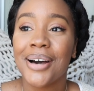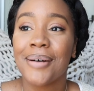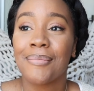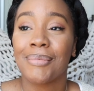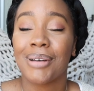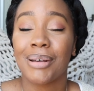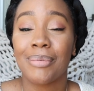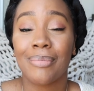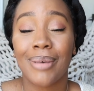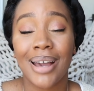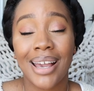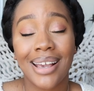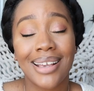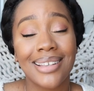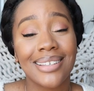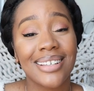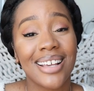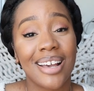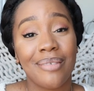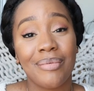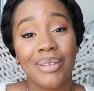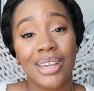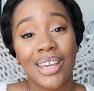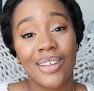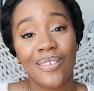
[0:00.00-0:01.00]
My bike is
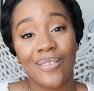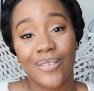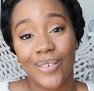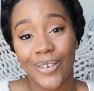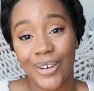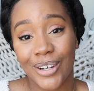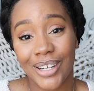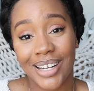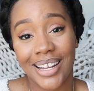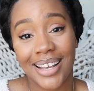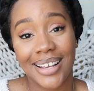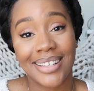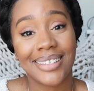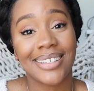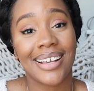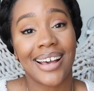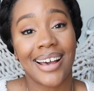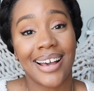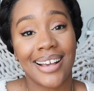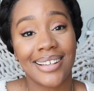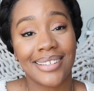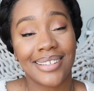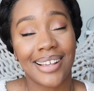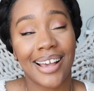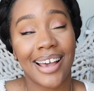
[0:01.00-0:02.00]
coming in 4 days, guys.